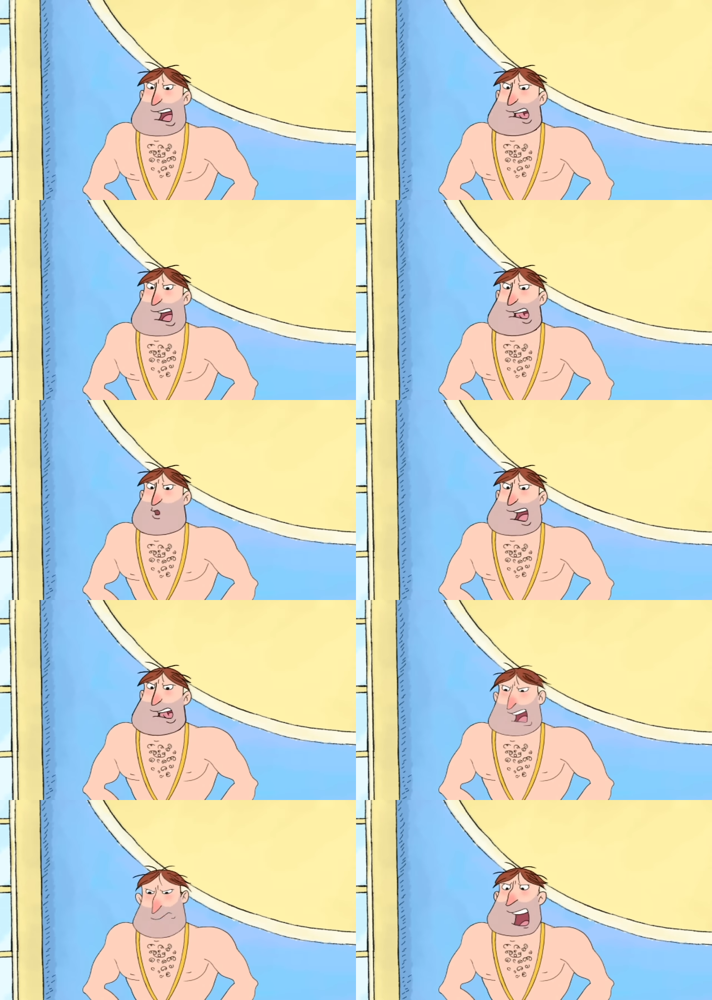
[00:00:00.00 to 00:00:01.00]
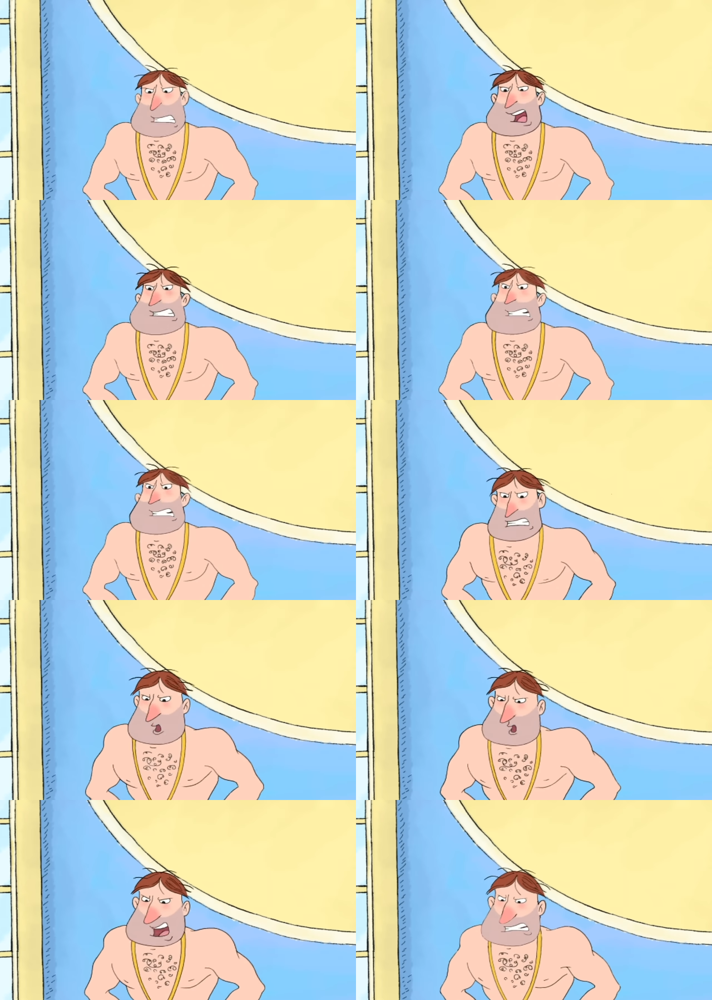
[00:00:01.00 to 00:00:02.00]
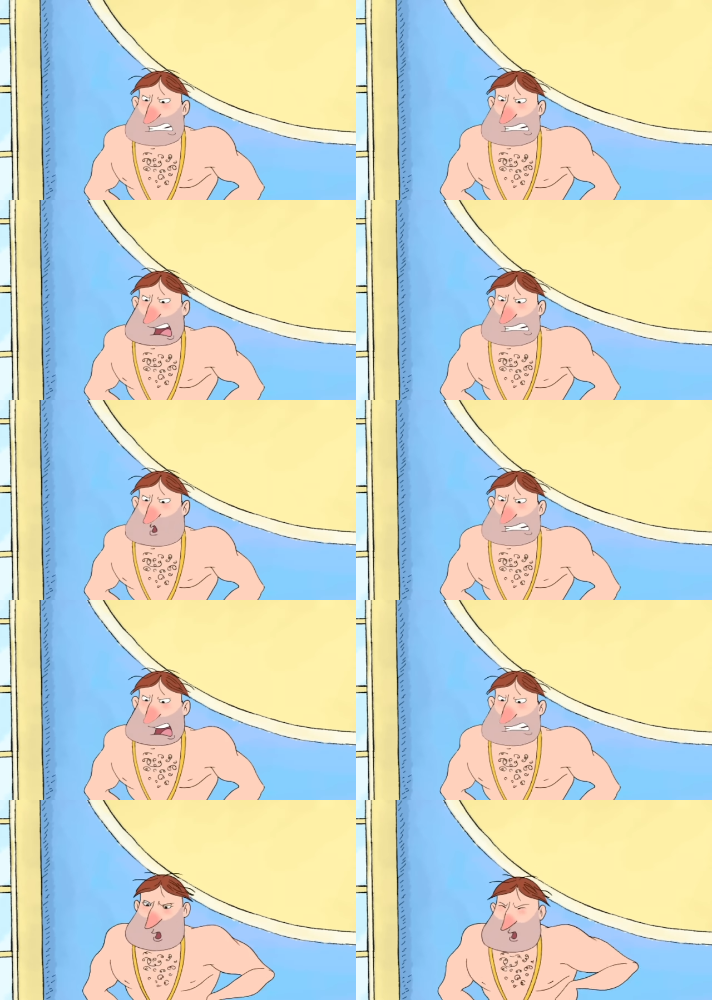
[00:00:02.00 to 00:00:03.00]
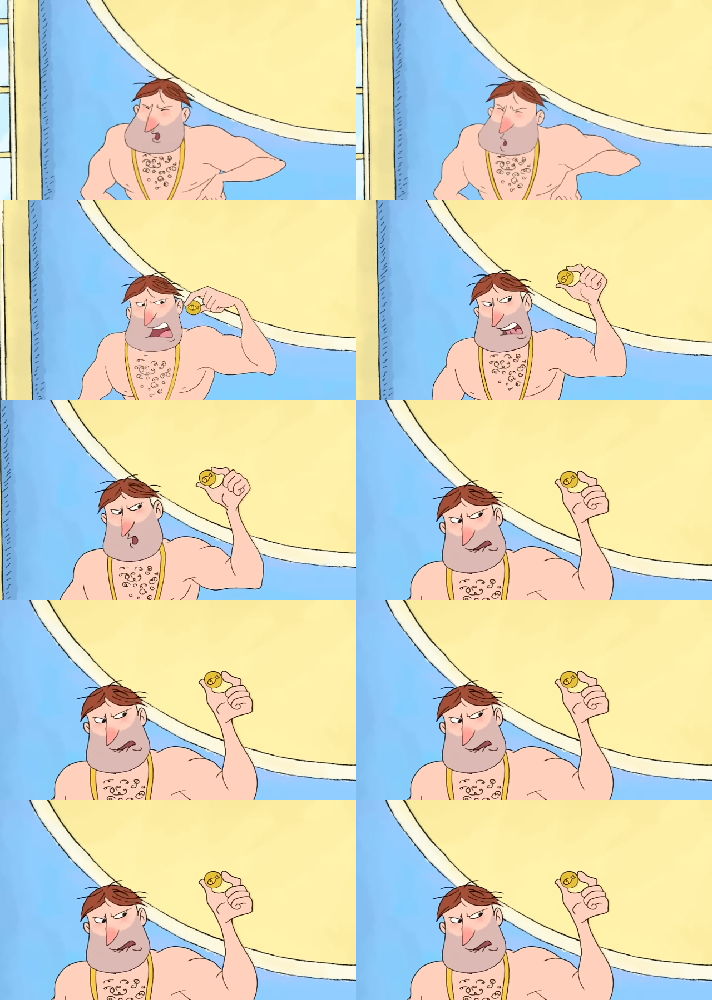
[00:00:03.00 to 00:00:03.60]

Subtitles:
No face is visible, so there are no lips to read.